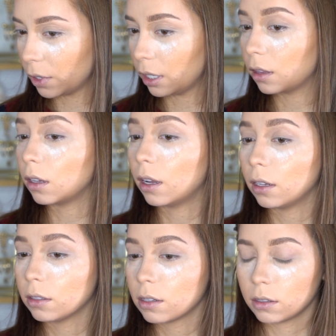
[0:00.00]
Like
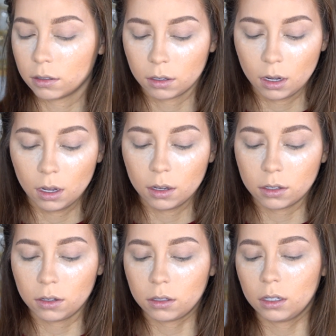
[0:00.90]
that.
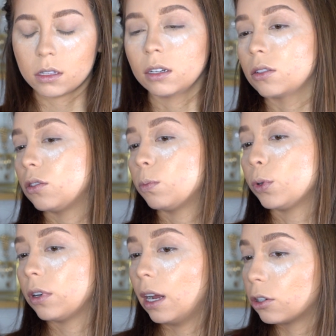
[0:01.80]
So you see it's like
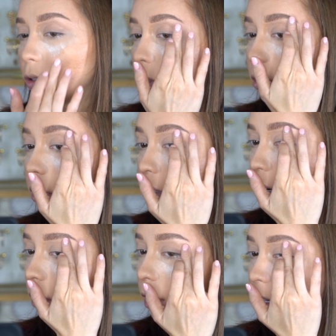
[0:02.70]
super natural. It's
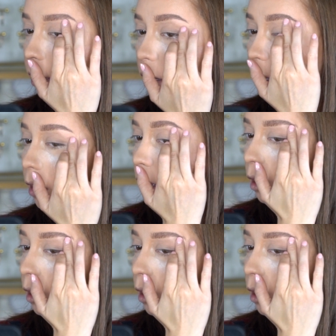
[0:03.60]
not like anything